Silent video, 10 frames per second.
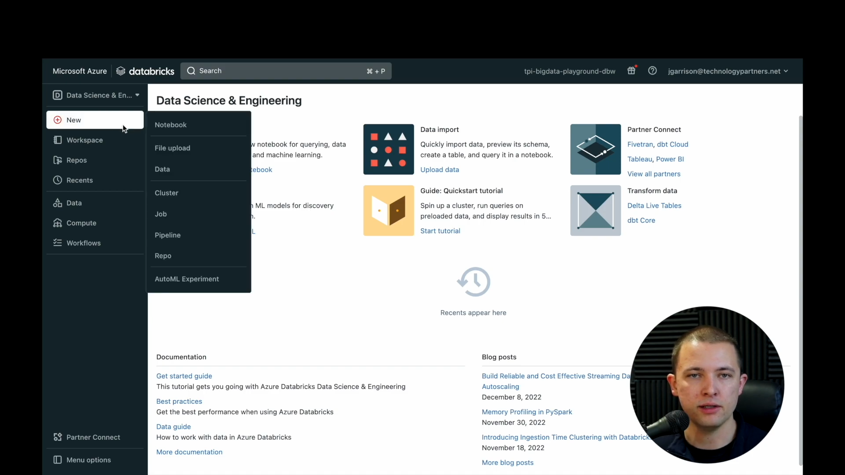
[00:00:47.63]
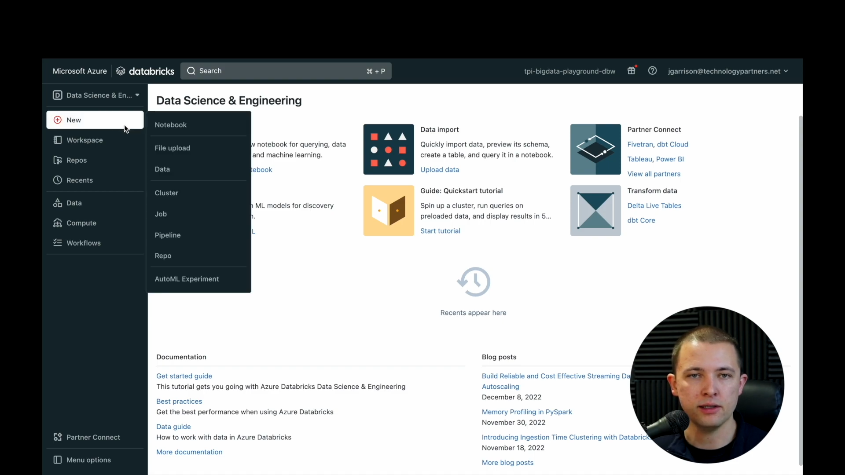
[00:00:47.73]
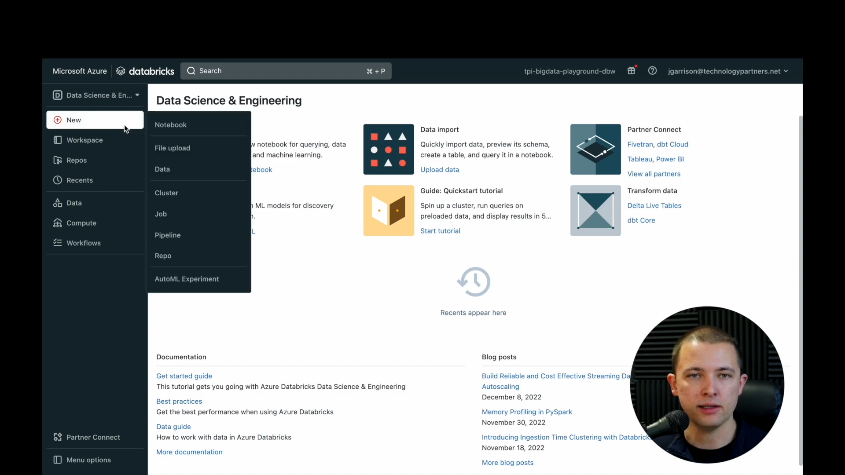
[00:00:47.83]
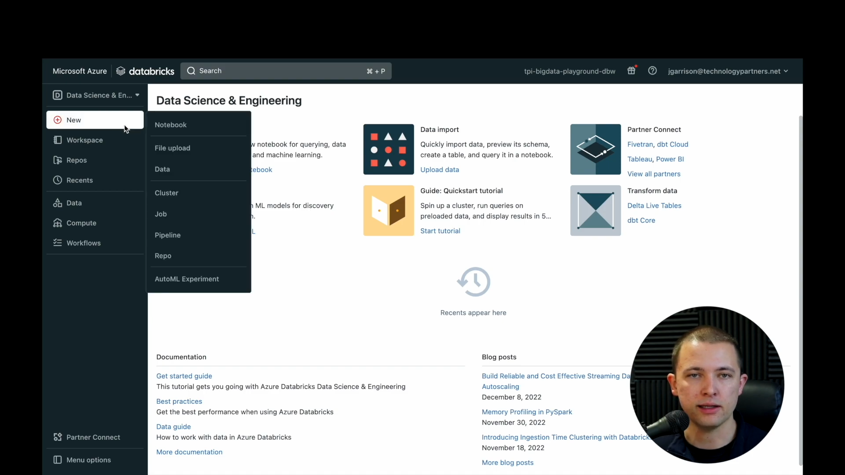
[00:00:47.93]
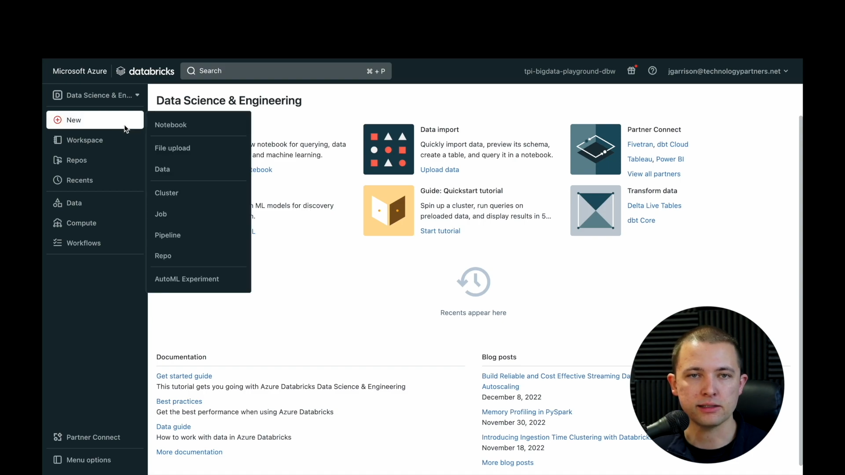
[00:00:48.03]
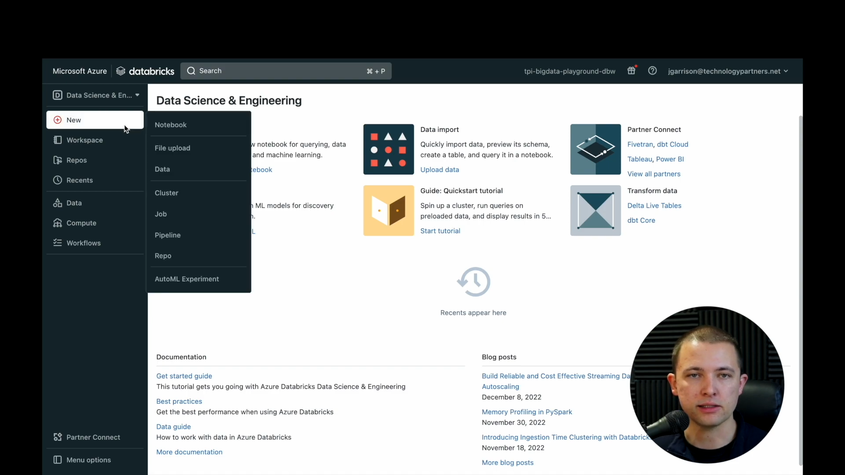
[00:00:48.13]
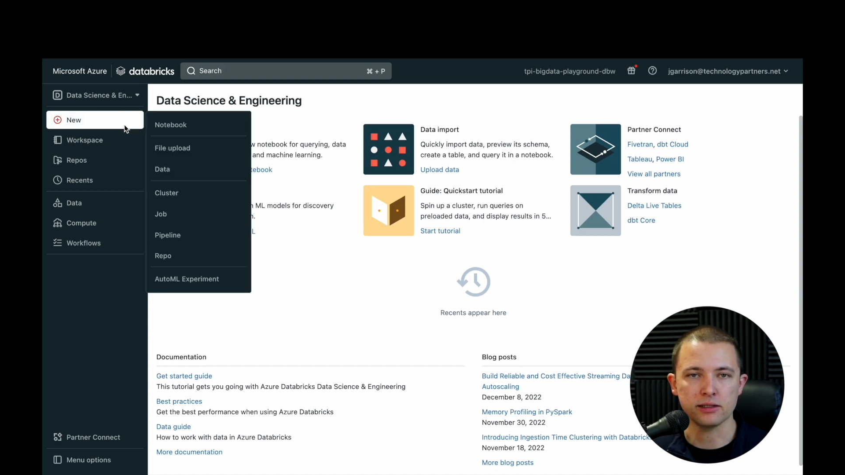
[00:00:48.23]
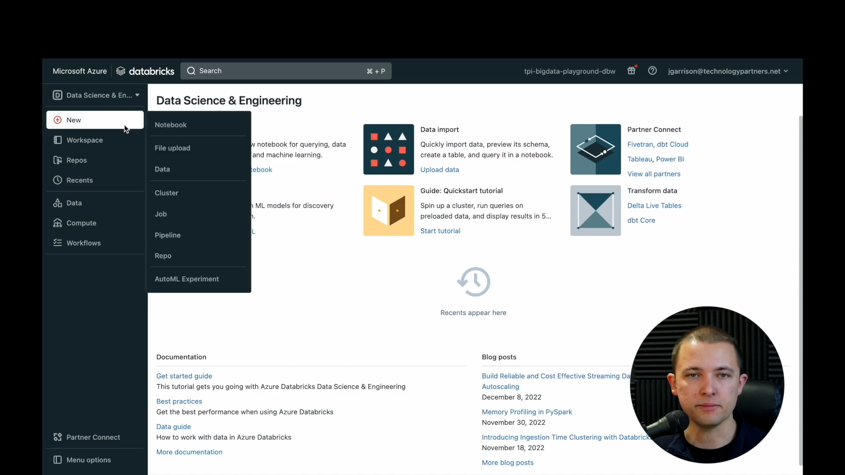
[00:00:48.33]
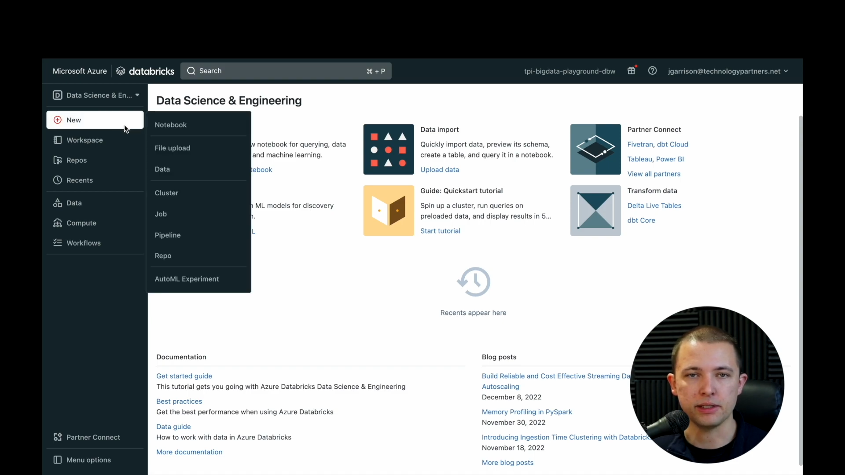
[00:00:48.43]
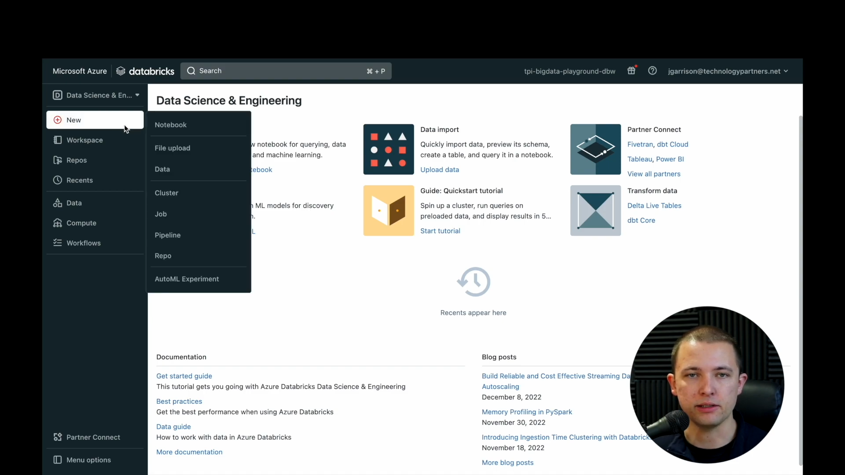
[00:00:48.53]
and that's going to
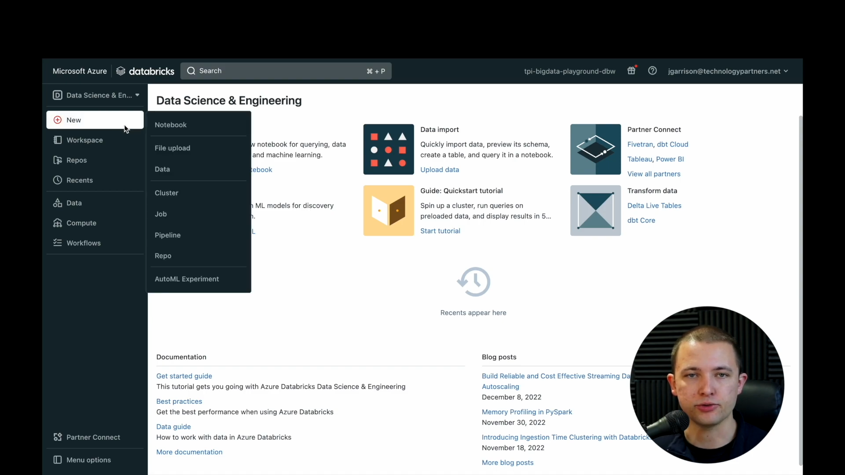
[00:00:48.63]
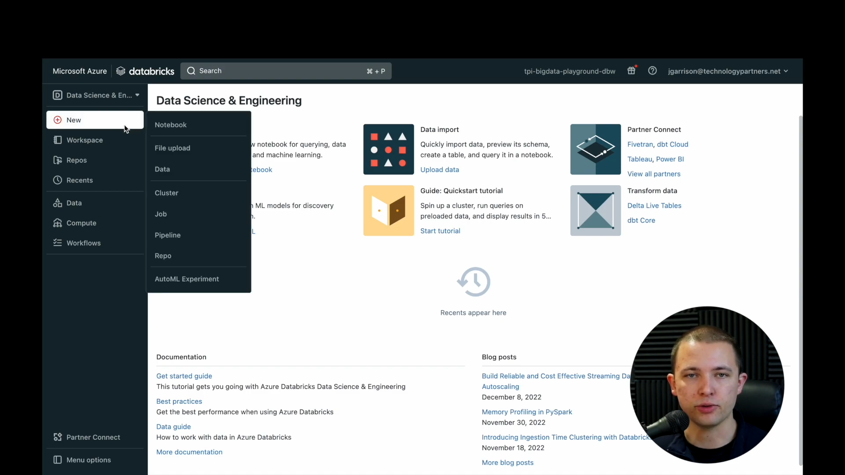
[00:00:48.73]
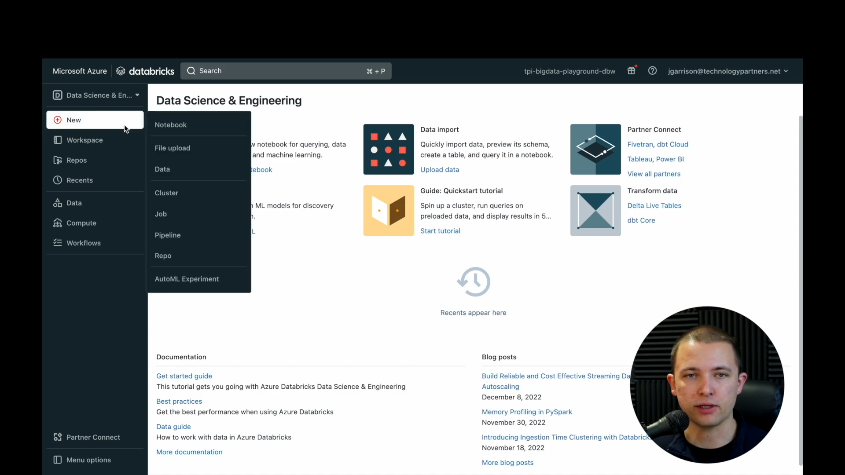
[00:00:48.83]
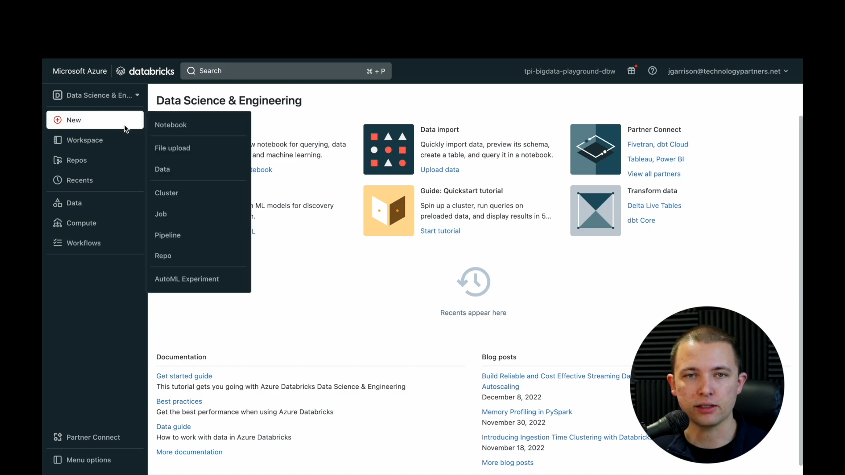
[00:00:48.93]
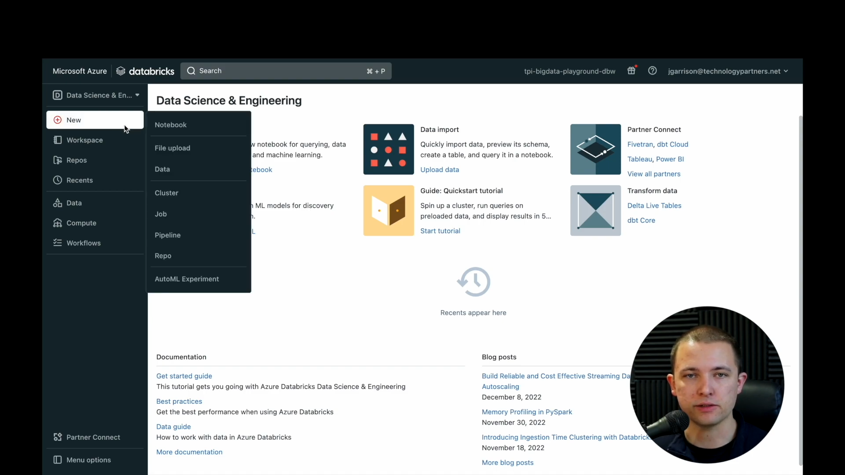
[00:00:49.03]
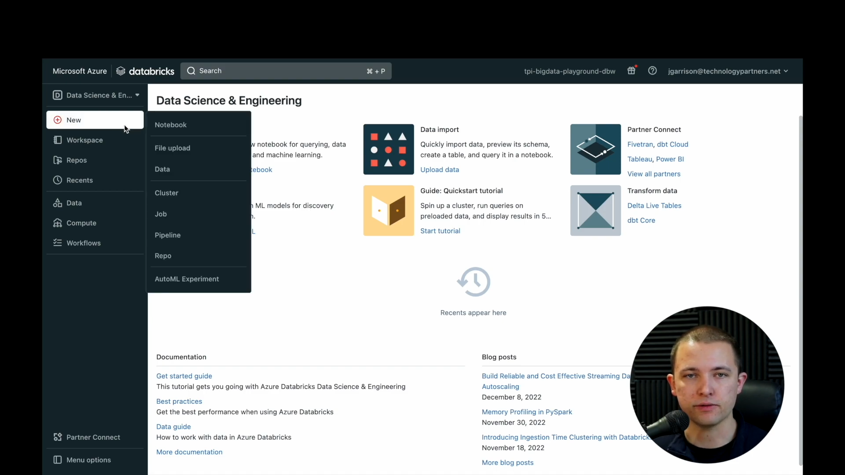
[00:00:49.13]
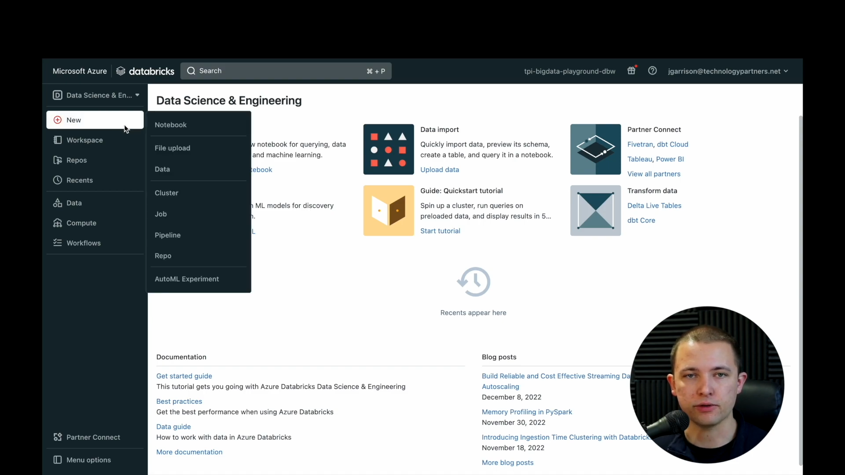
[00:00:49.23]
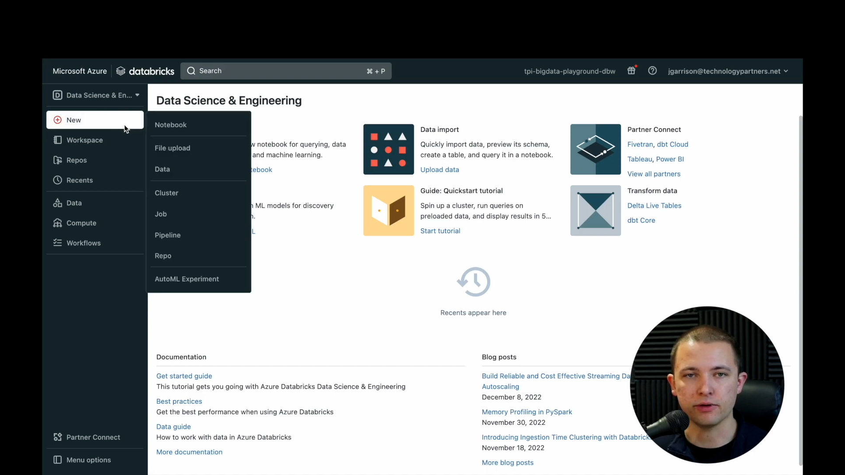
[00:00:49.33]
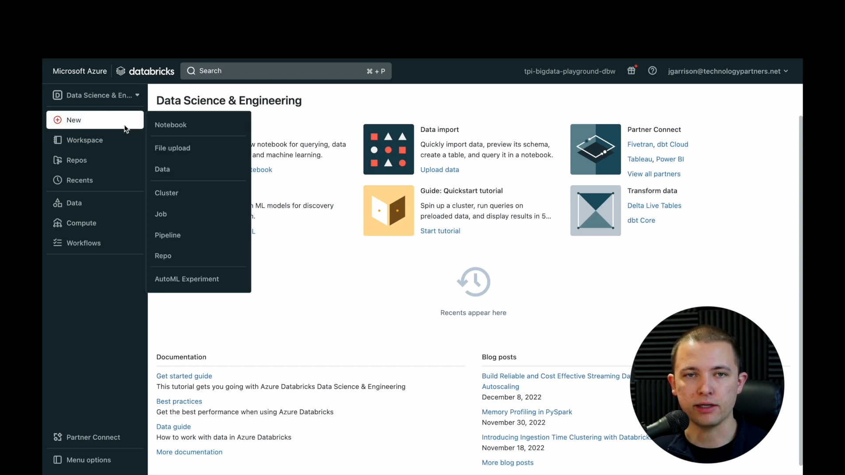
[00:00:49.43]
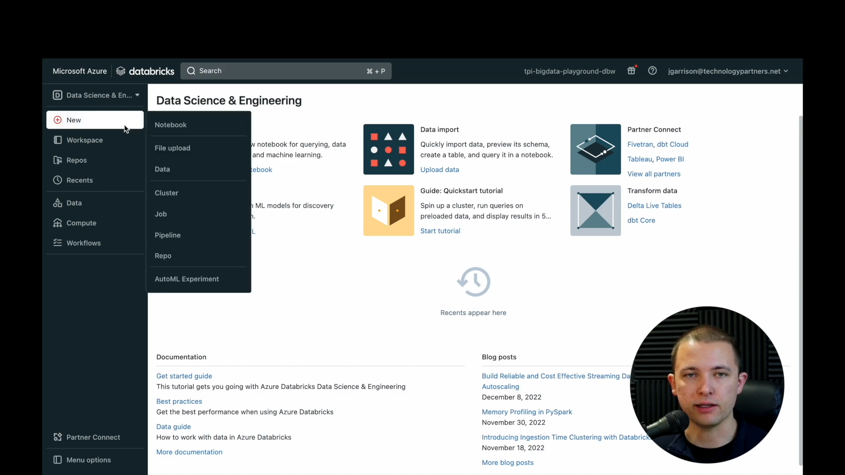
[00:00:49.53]
be shortcuts for creating